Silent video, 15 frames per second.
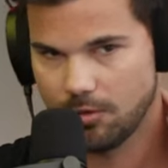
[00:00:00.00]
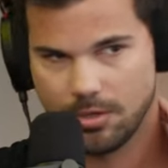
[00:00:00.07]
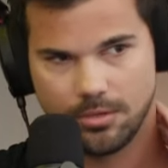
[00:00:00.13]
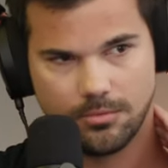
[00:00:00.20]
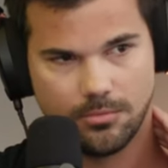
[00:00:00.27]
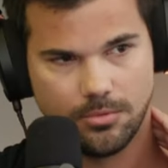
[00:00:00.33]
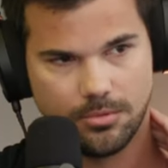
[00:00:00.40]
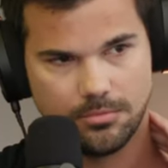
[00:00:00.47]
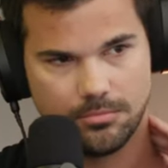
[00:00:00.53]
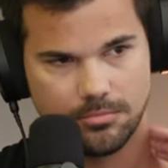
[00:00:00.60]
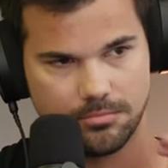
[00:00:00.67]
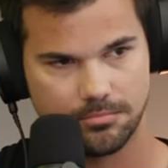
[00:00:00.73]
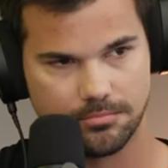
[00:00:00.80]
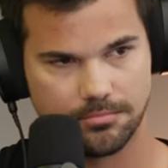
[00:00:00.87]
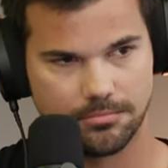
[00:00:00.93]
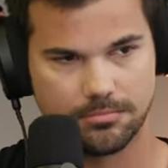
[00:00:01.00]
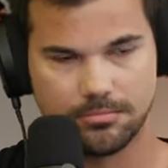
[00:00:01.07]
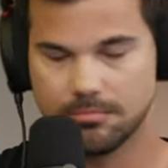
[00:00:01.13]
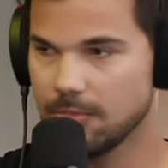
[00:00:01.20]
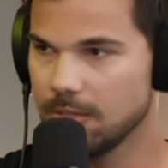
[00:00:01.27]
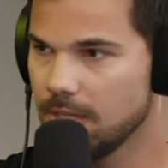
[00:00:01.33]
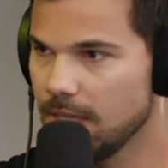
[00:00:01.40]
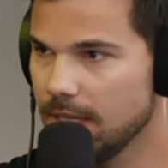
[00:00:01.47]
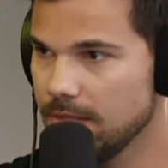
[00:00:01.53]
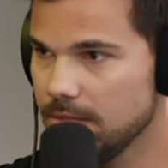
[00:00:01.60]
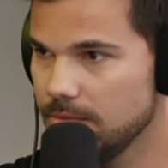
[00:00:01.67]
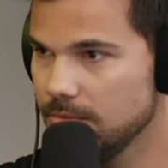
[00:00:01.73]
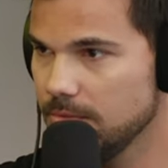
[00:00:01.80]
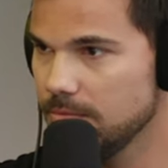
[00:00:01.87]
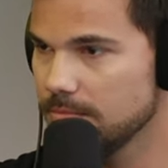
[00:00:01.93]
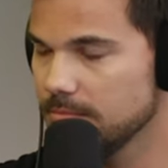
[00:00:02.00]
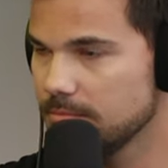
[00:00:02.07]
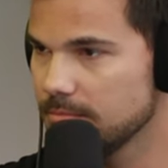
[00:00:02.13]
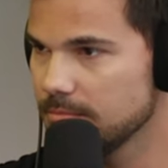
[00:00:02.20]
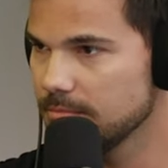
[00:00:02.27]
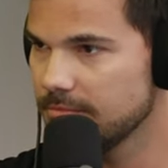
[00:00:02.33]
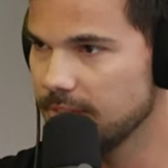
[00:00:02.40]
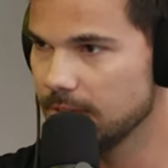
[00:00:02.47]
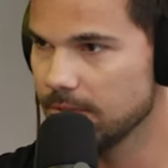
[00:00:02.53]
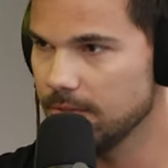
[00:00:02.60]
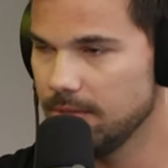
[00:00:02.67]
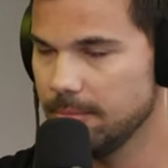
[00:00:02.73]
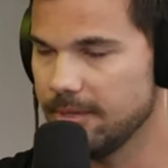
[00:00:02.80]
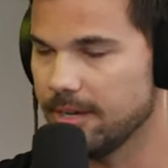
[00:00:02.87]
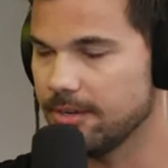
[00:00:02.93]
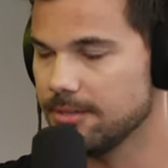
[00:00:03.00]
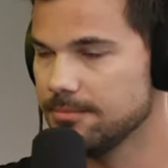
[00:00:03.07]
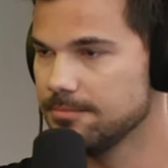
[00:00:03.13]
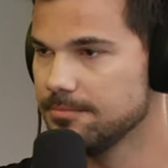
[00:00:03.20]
Okay. Well, I'm glad you felt good about it.